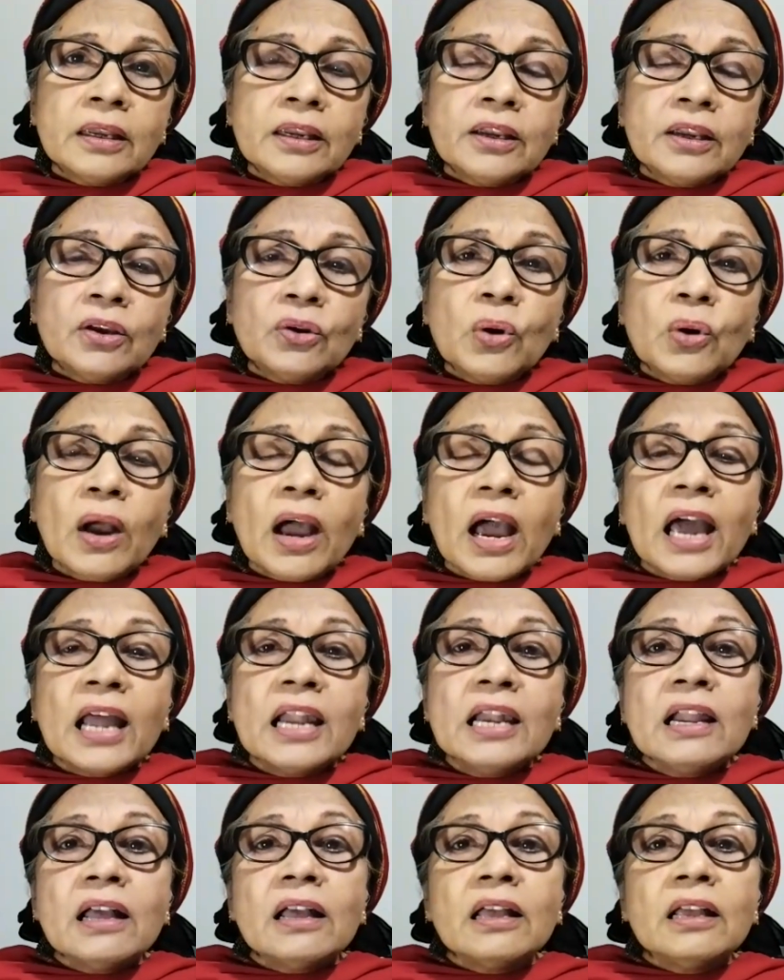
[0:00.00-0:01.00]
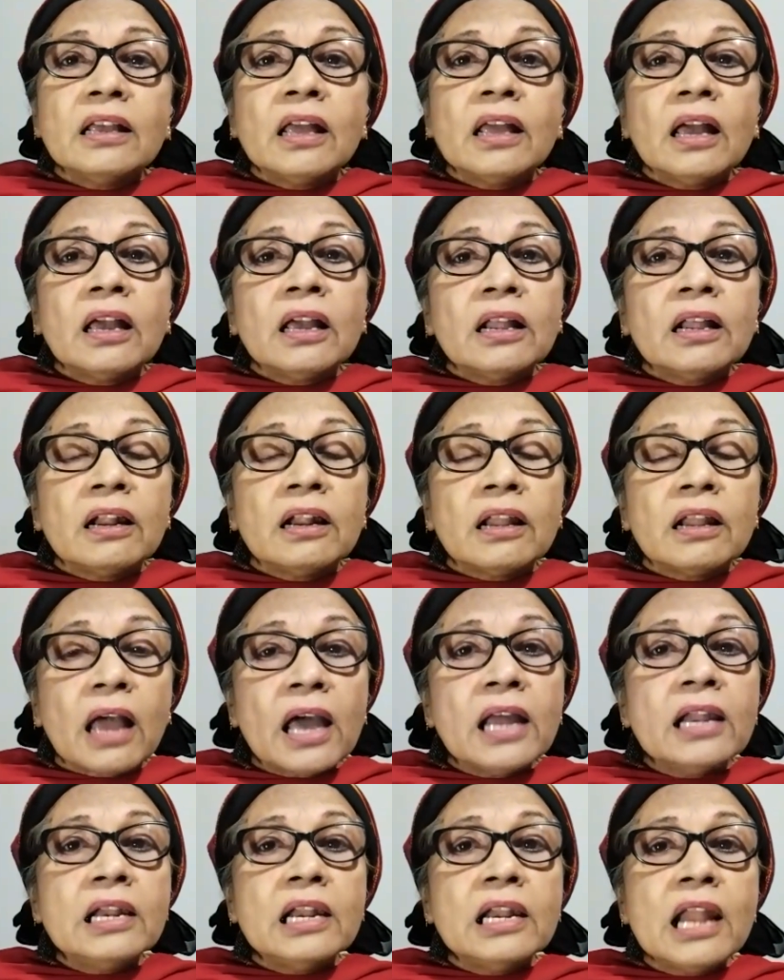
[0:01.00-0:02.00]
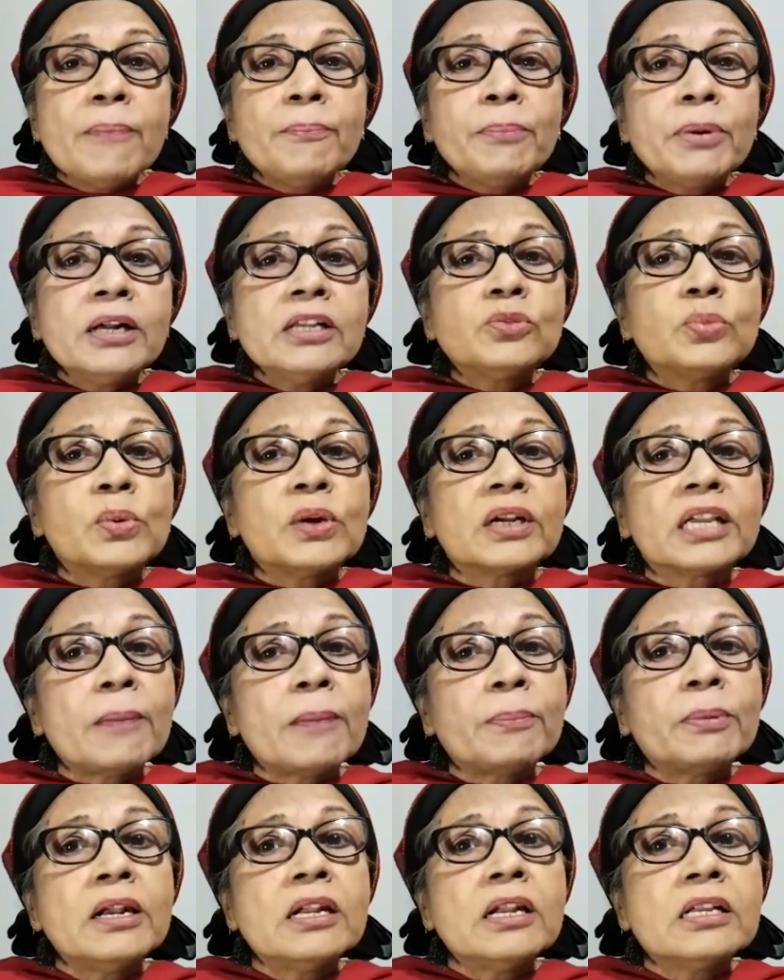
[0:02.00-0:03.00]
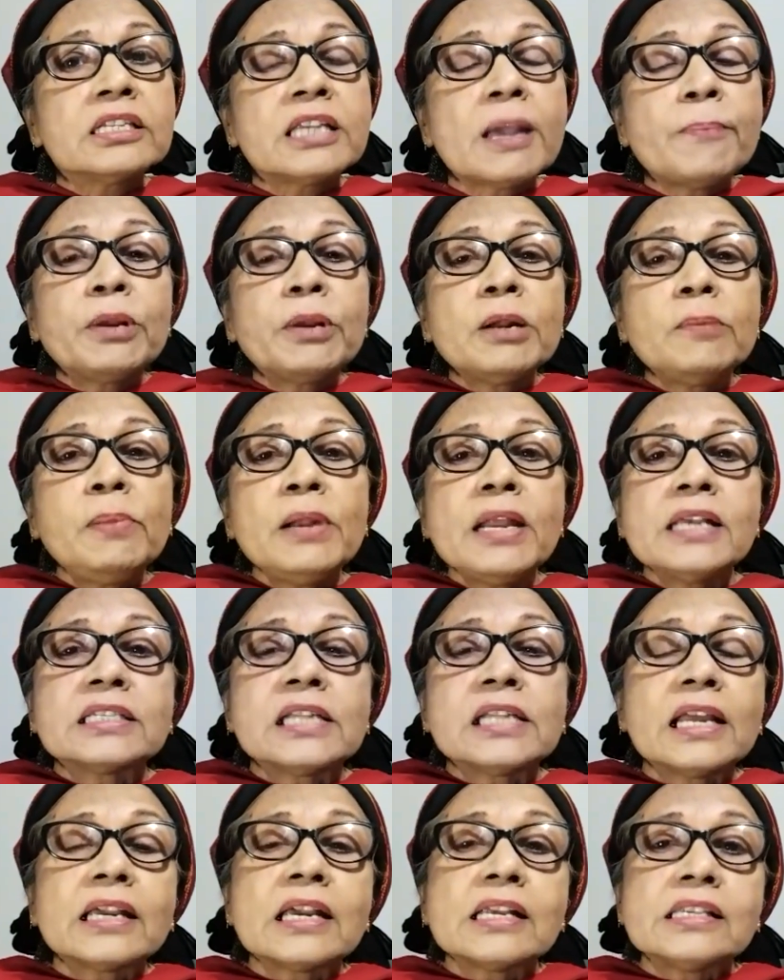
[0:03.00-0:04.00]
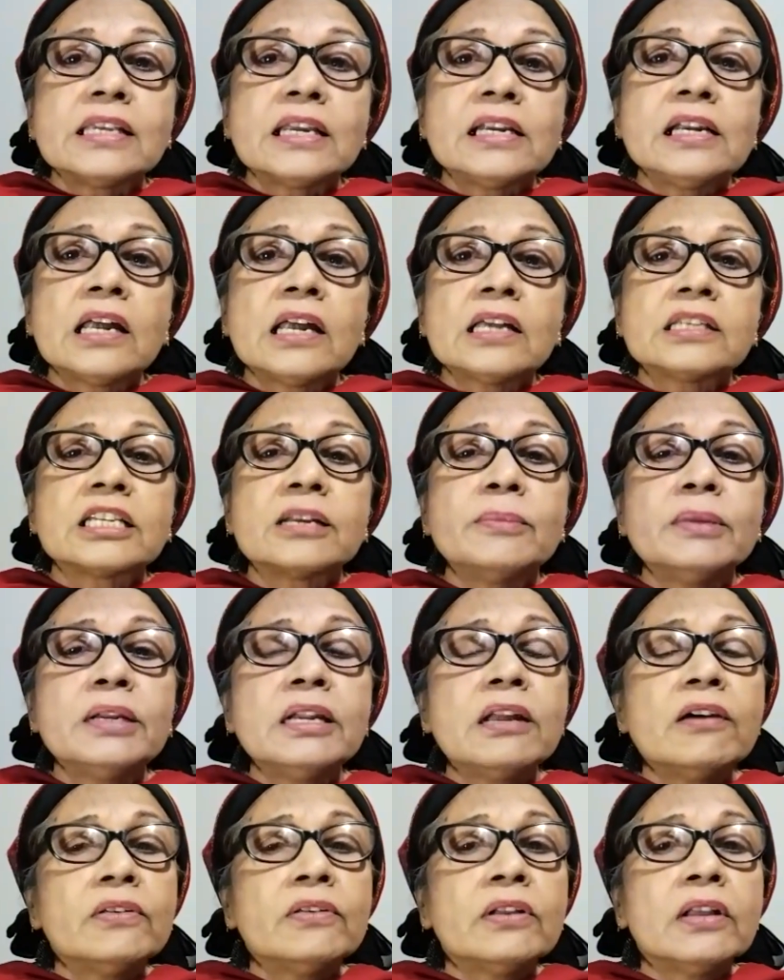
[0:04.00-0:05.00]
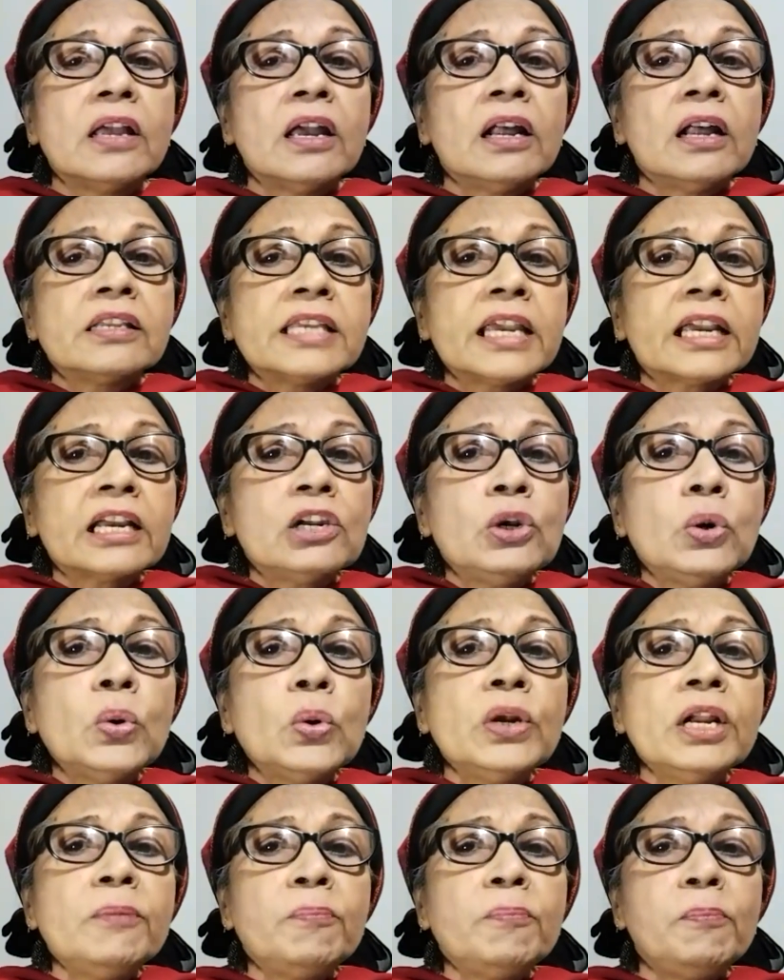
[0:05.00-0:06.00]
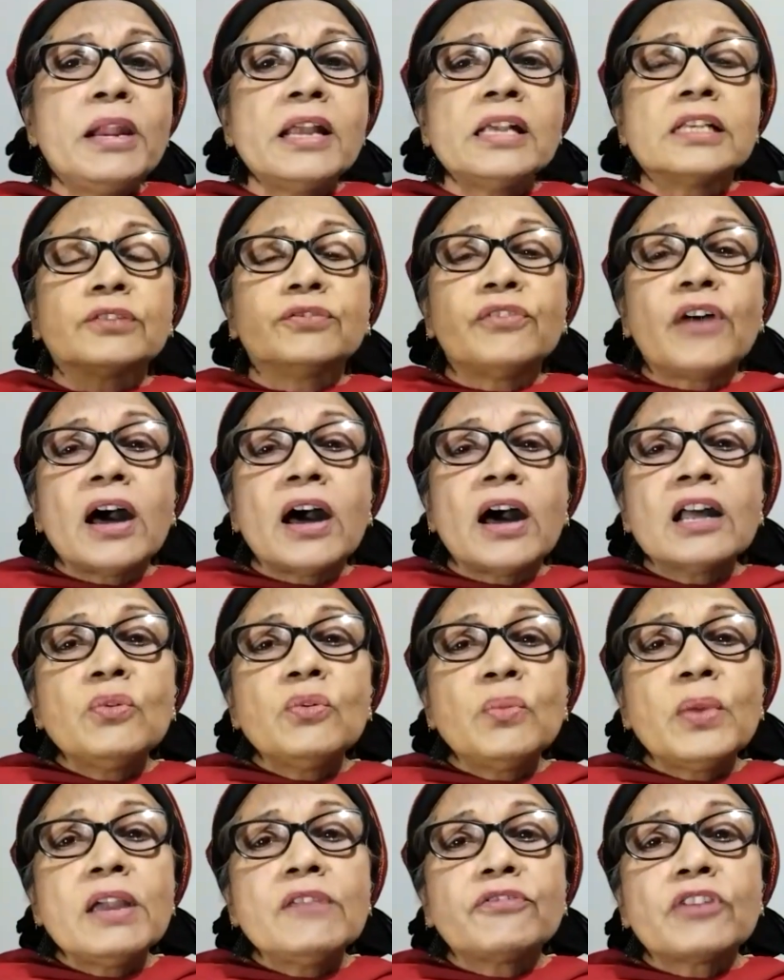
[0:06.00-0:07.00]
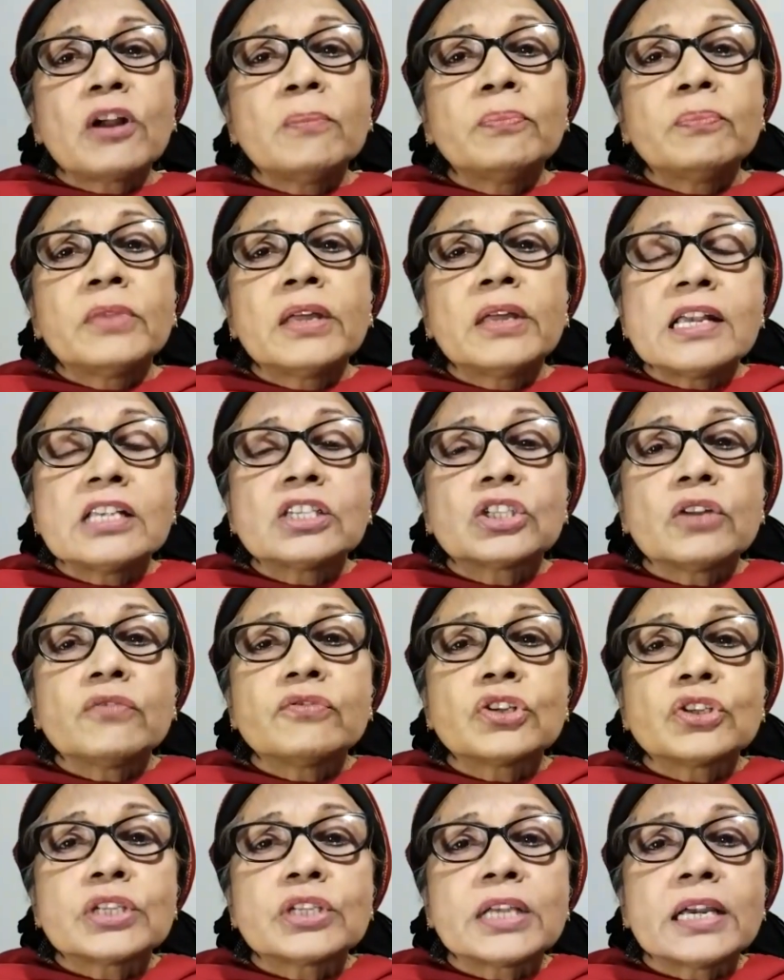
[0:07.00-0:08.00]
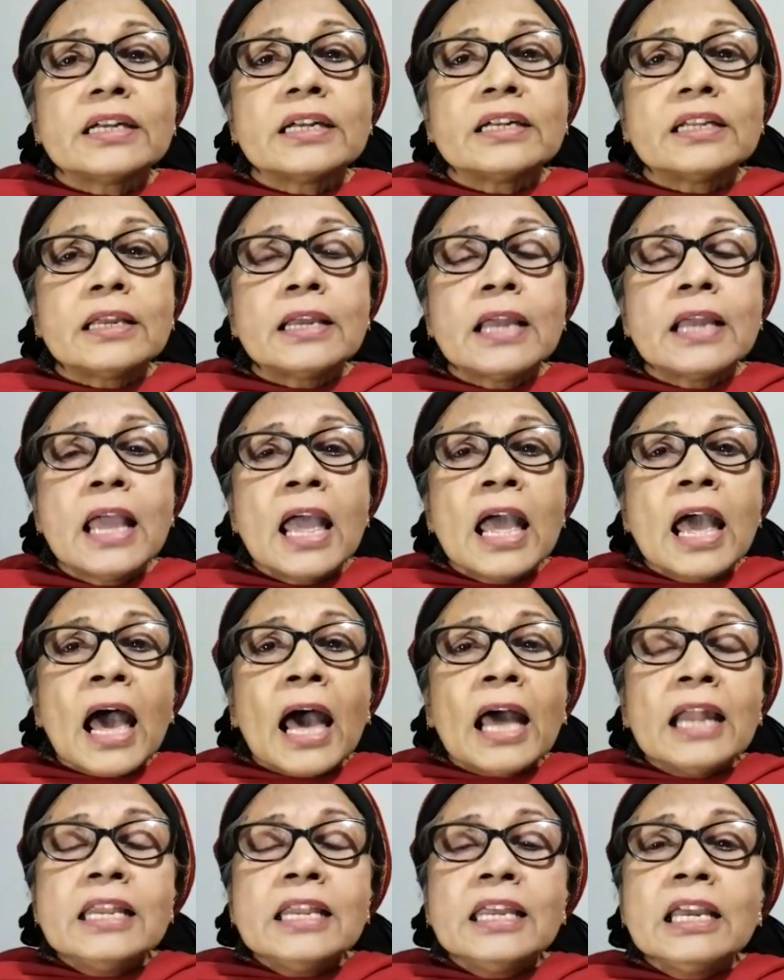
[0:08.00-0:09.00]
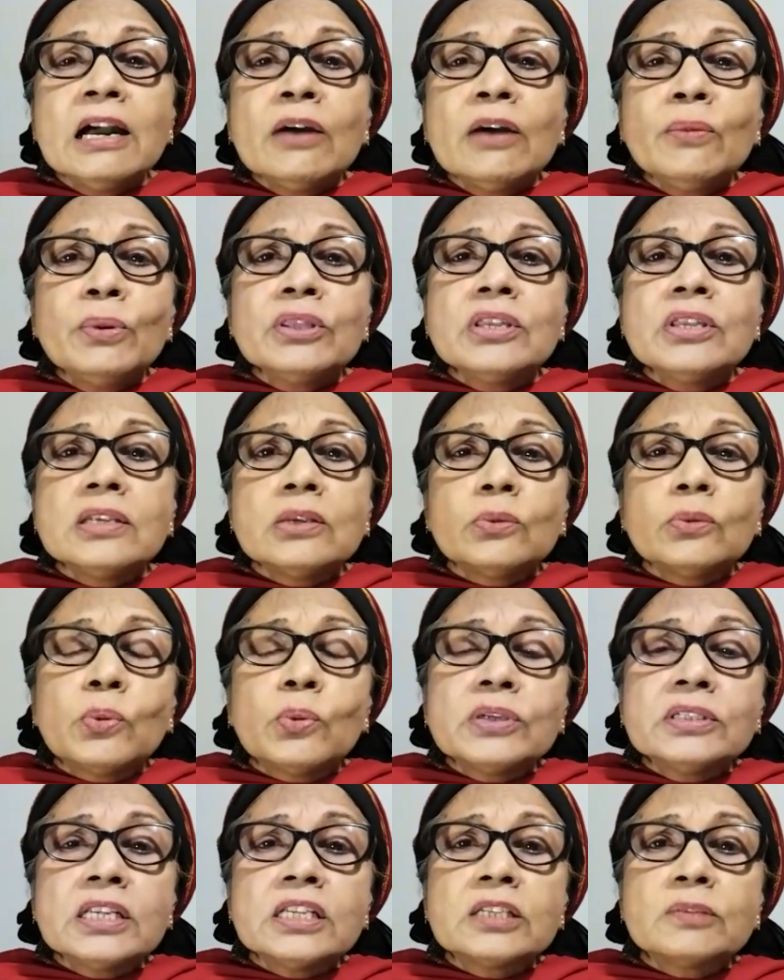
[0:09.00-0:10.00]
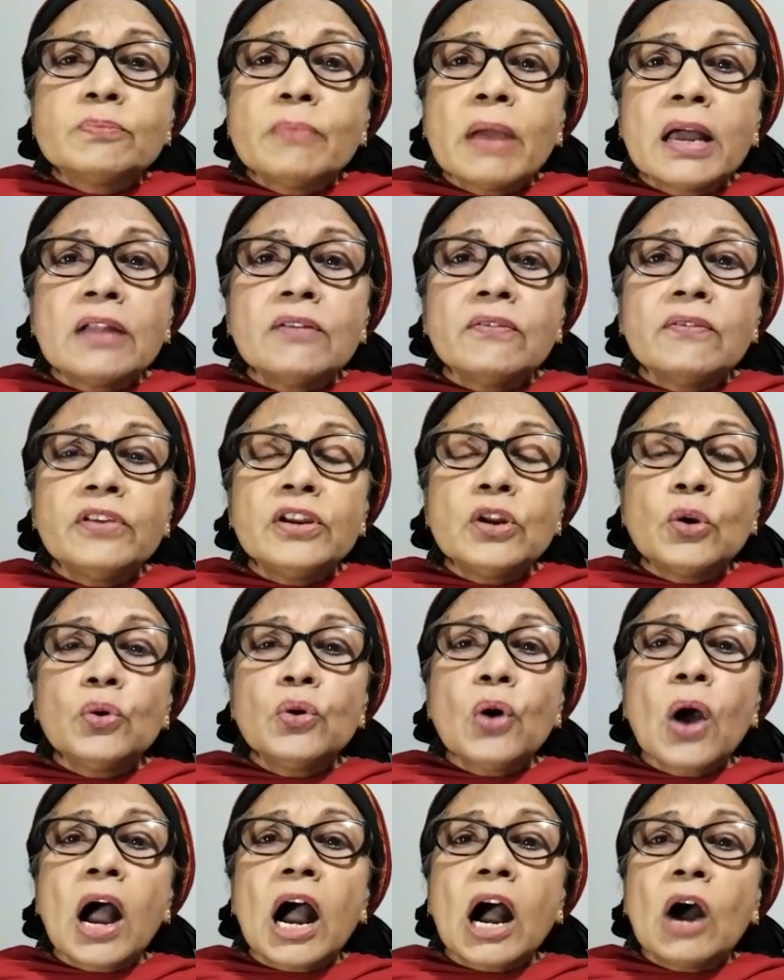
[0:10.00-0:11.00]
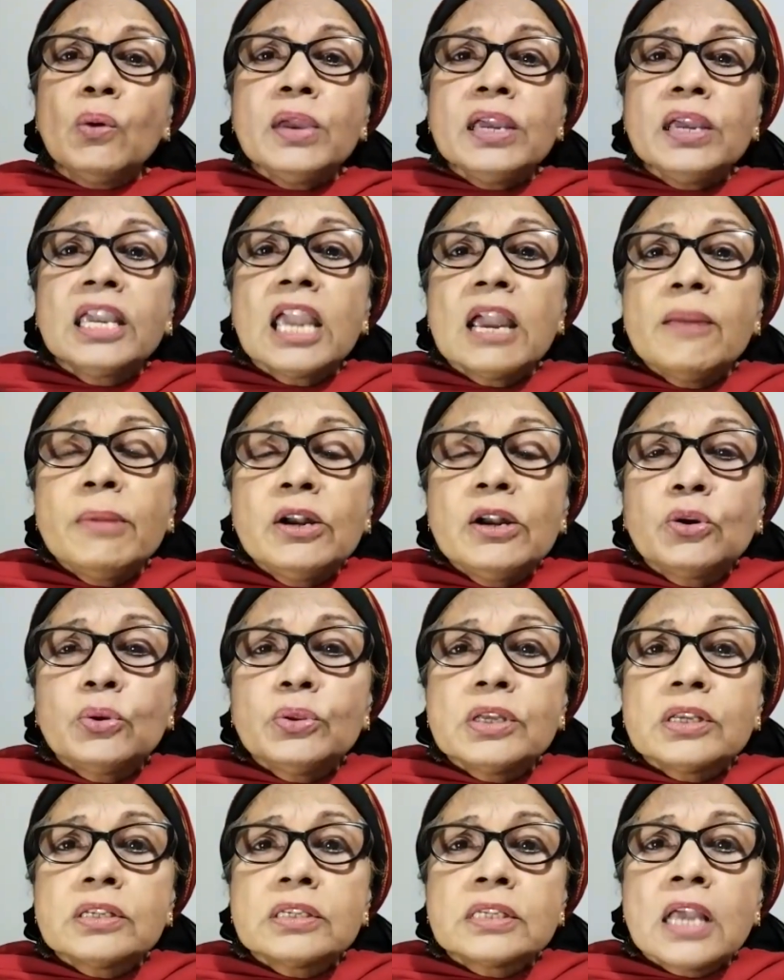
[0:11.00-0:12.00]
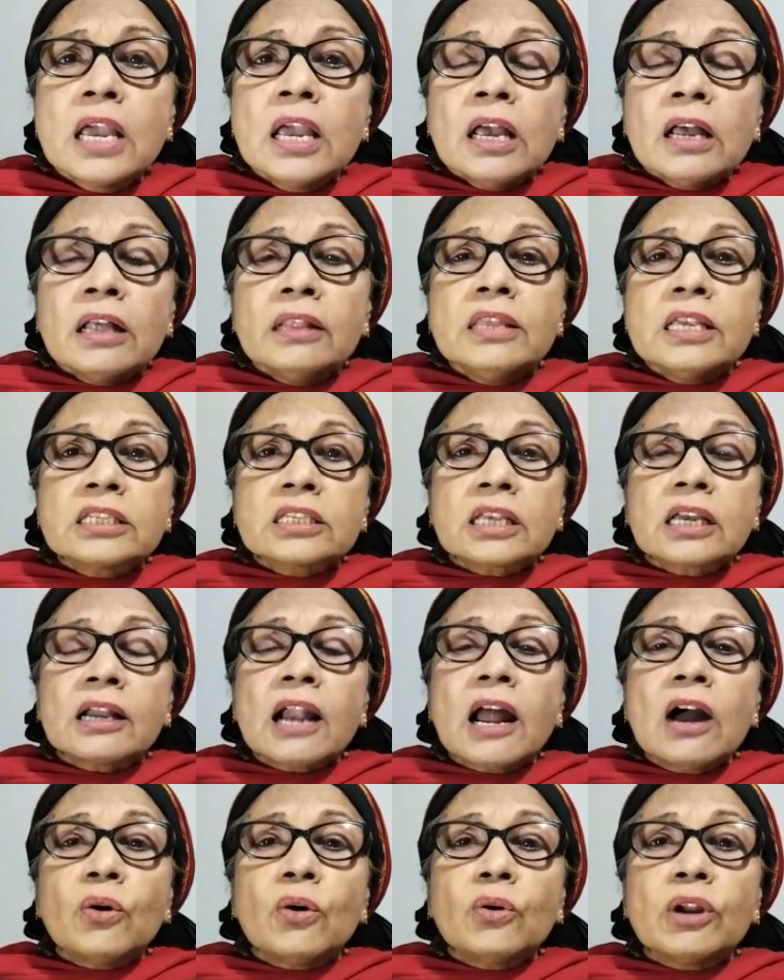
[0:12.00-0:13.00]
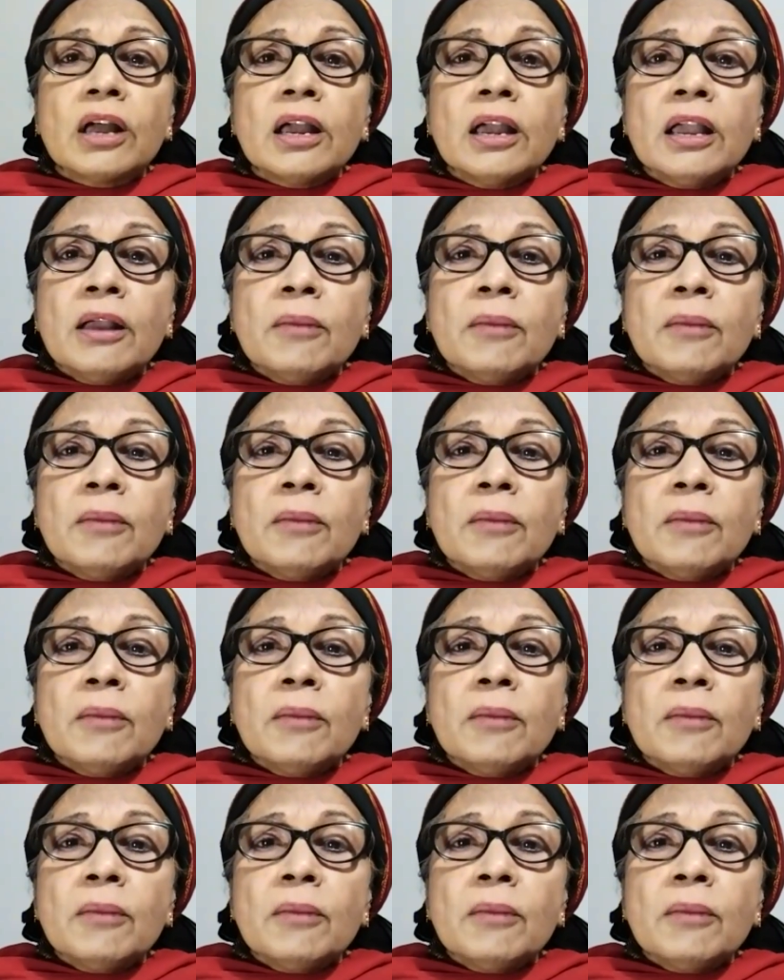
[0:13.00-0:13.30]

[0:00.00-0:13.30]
You know, and lepers were kept in a separate place, like I said last time, in a secluded place, far away from the rest of society. And here was this man. We don't know how he came into this crowd.